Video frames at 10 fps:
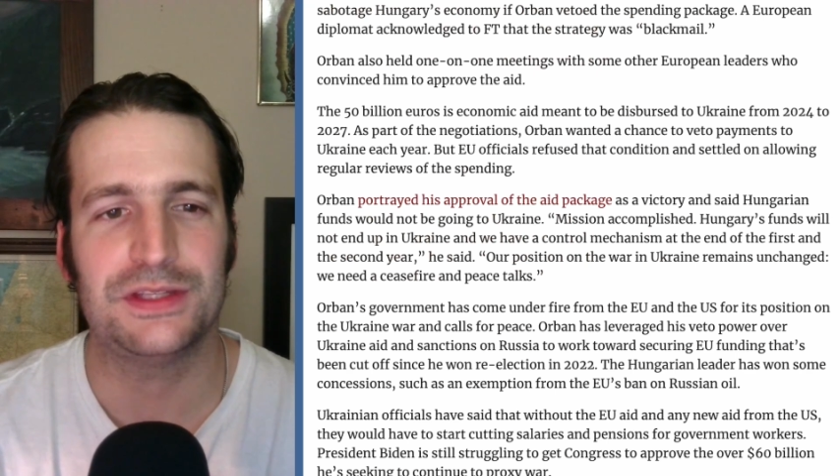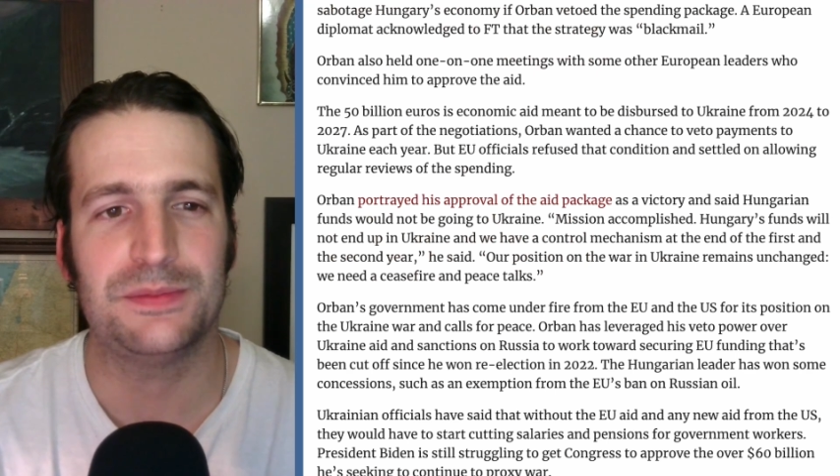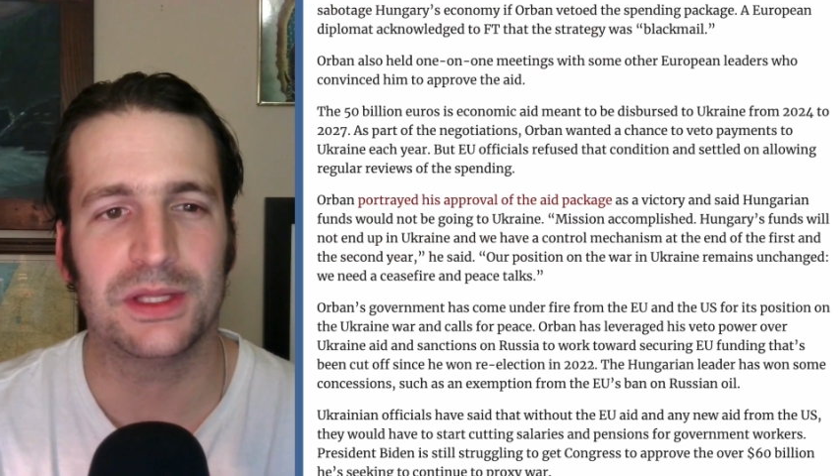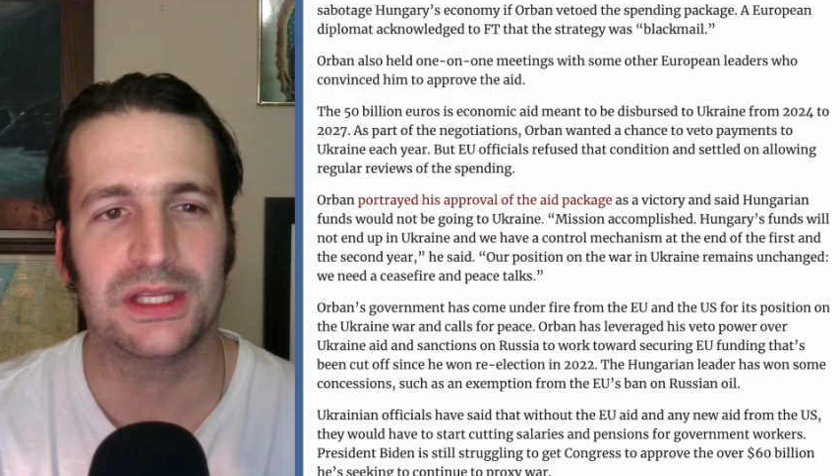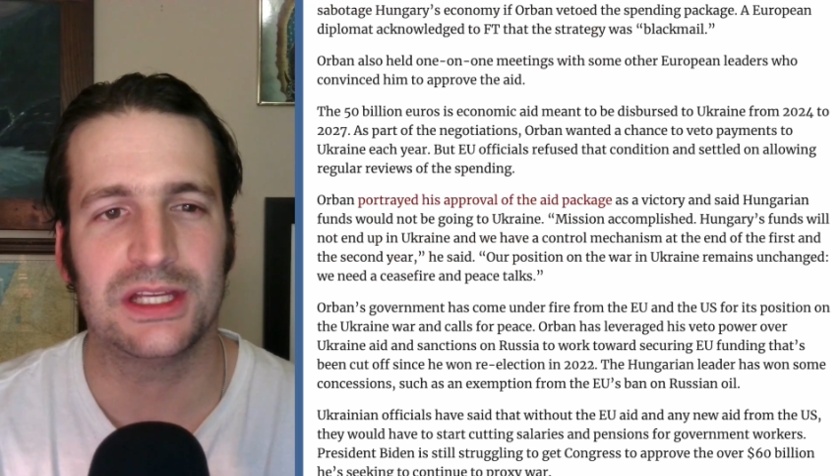
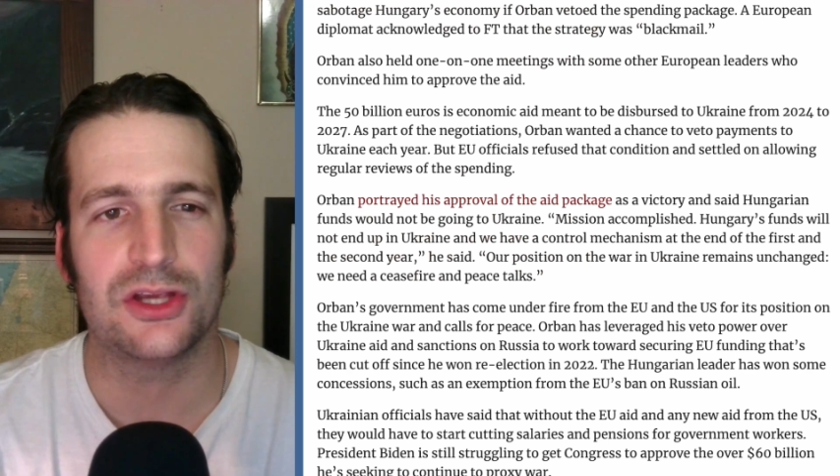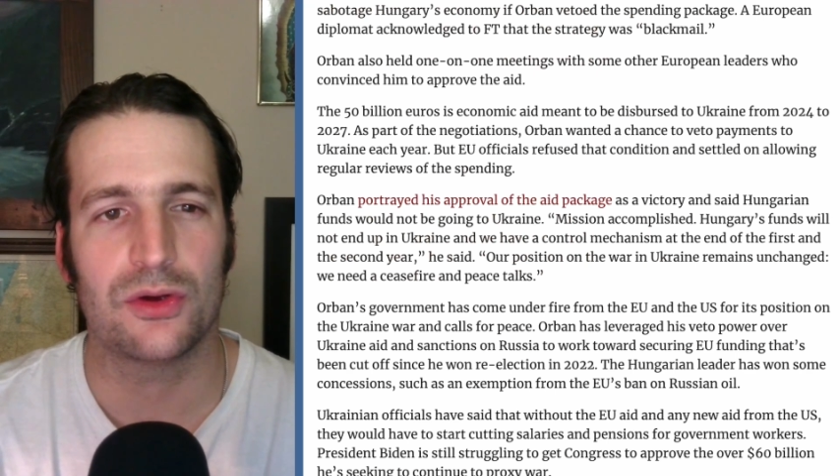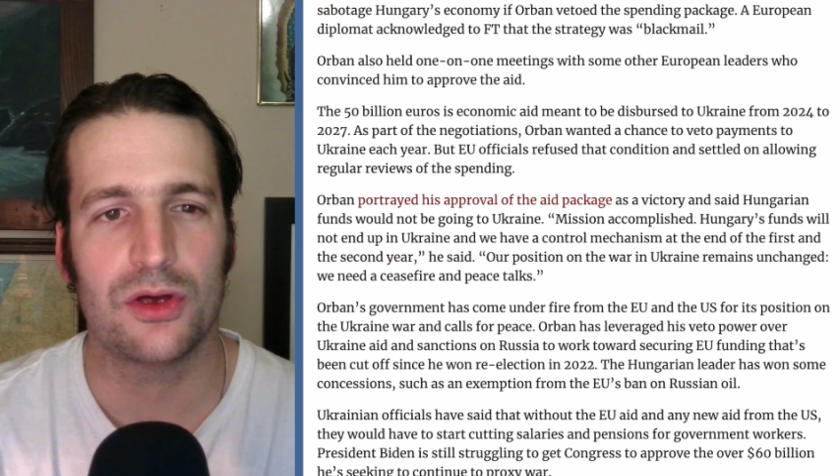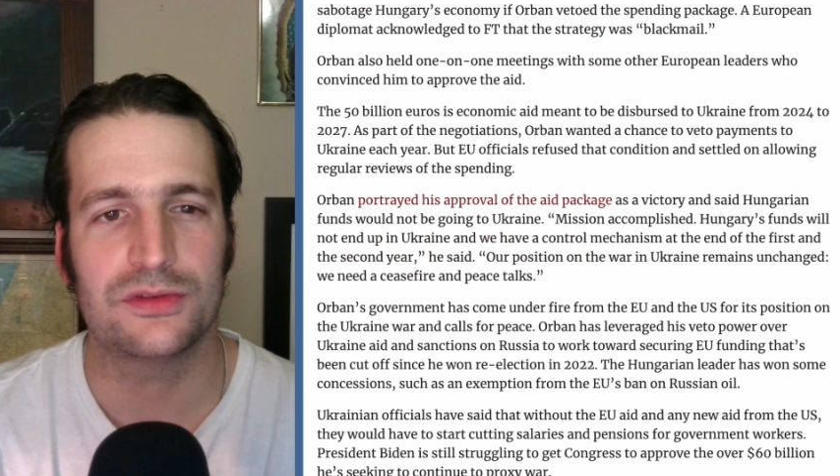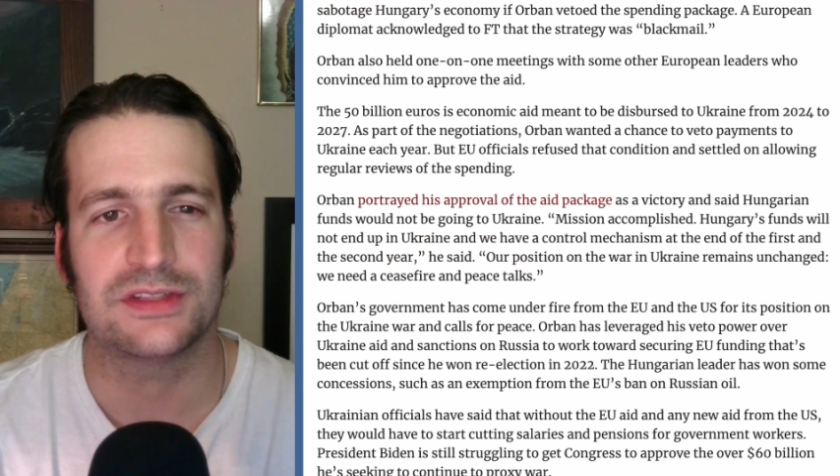billion
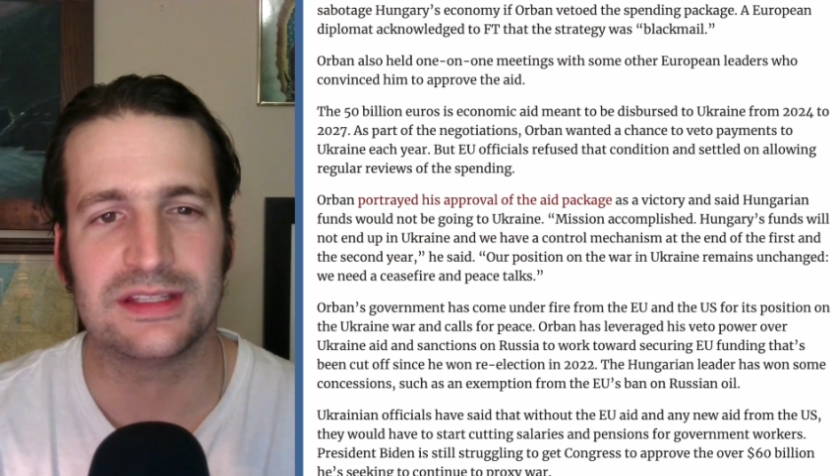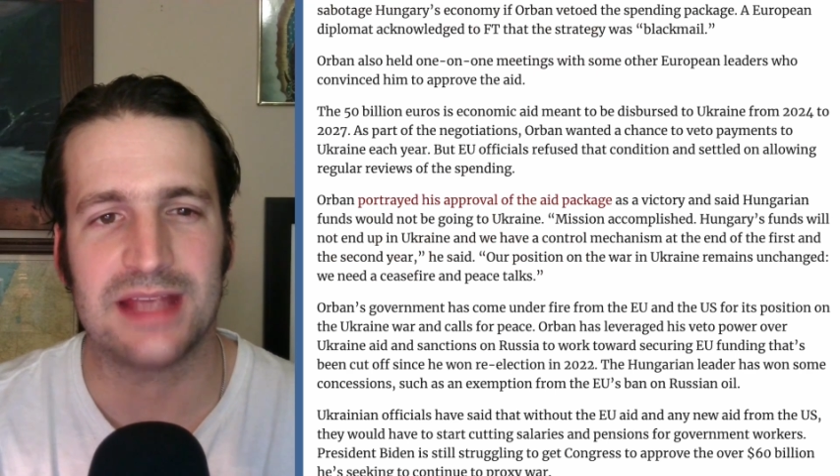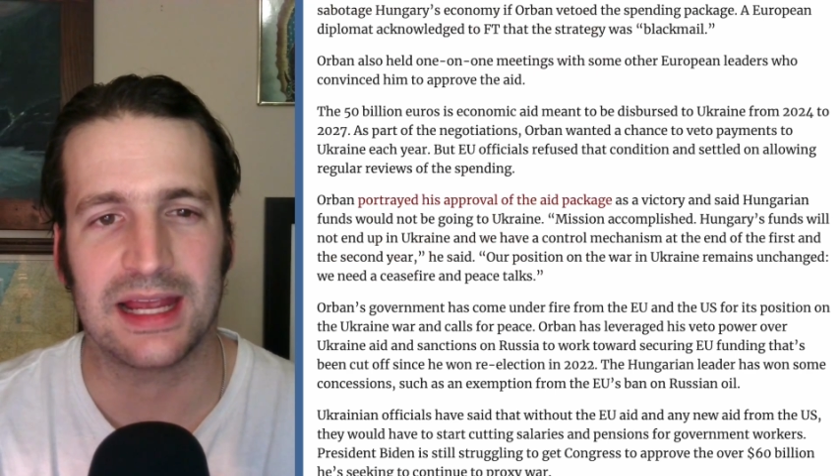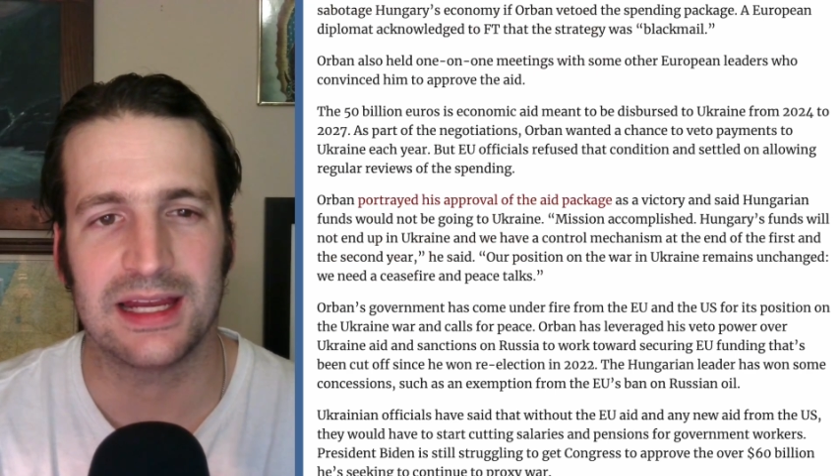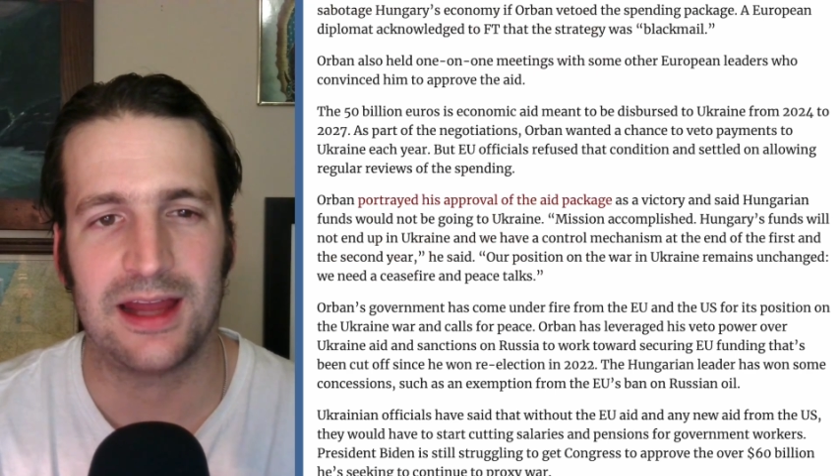euros is
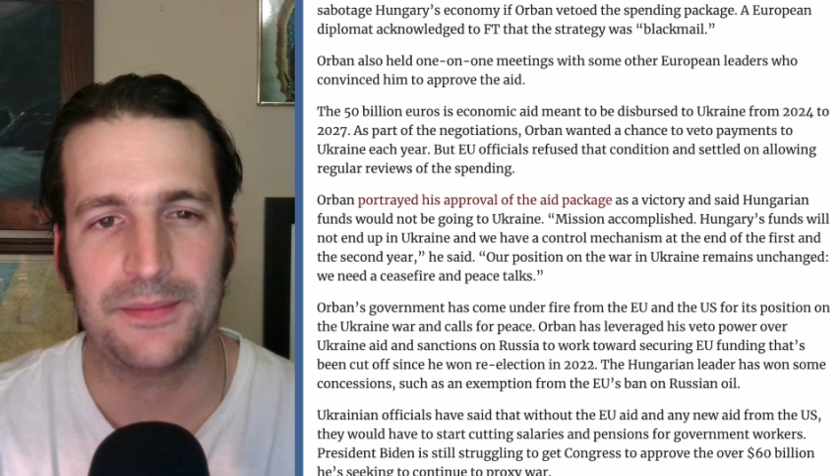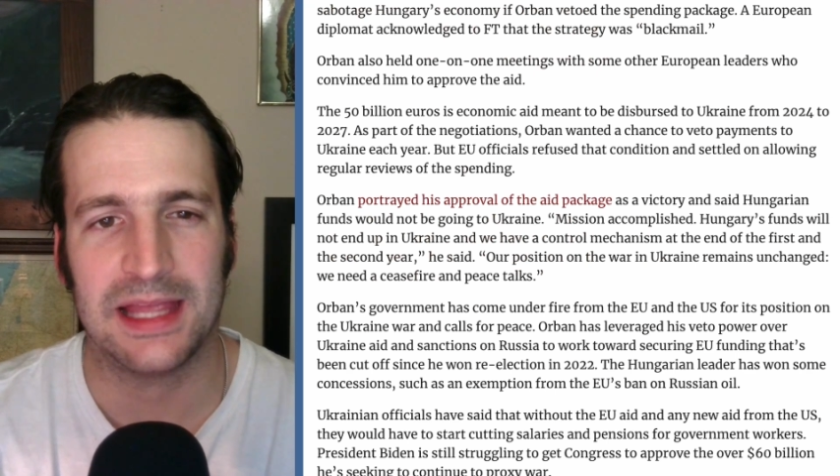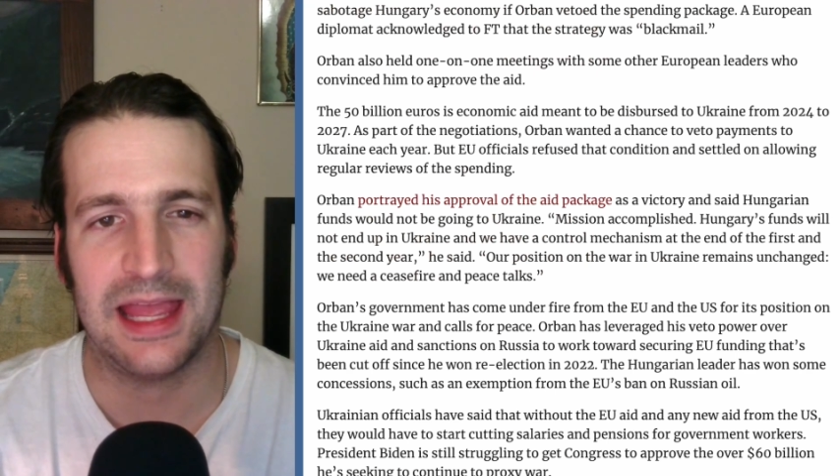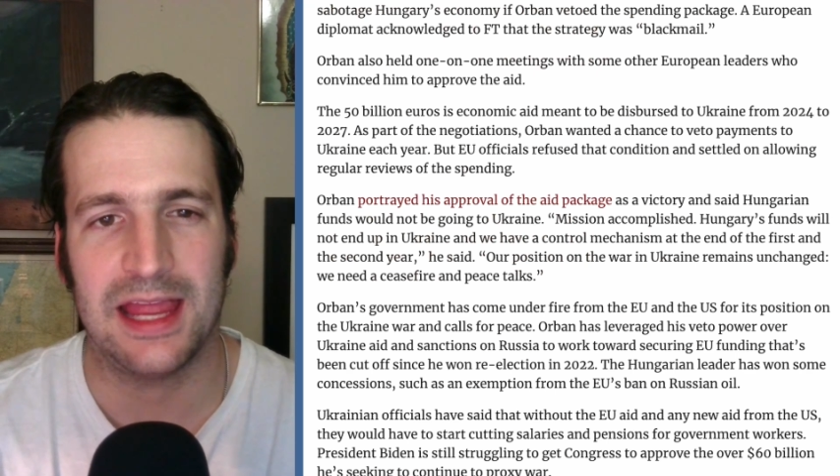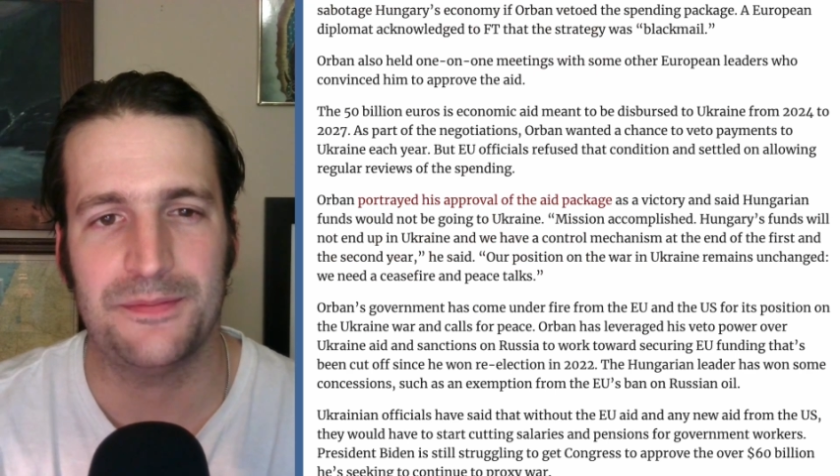
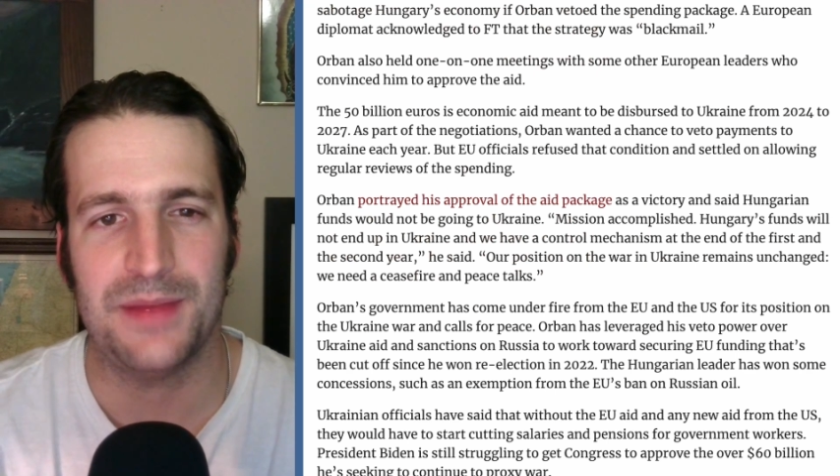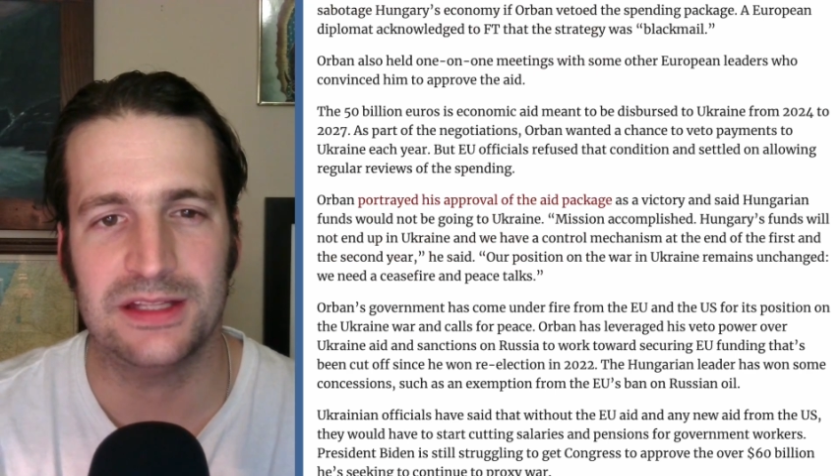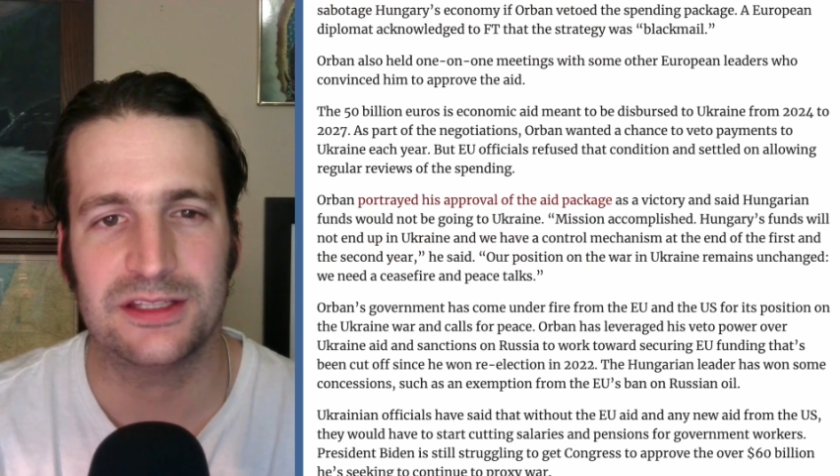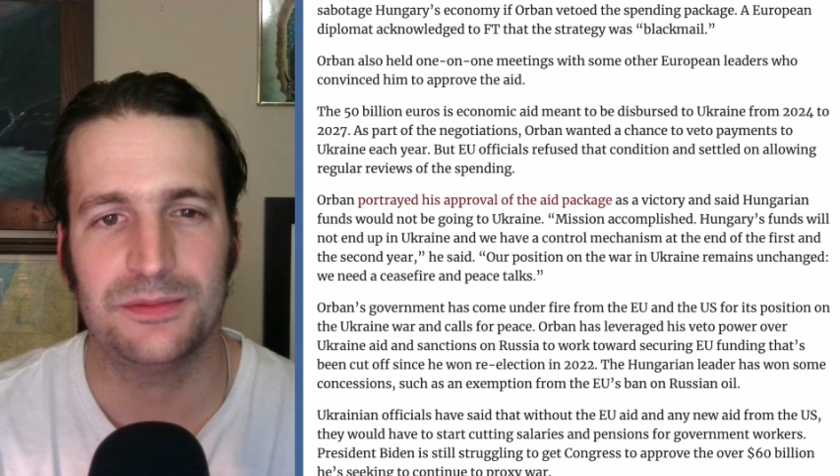economic aid meant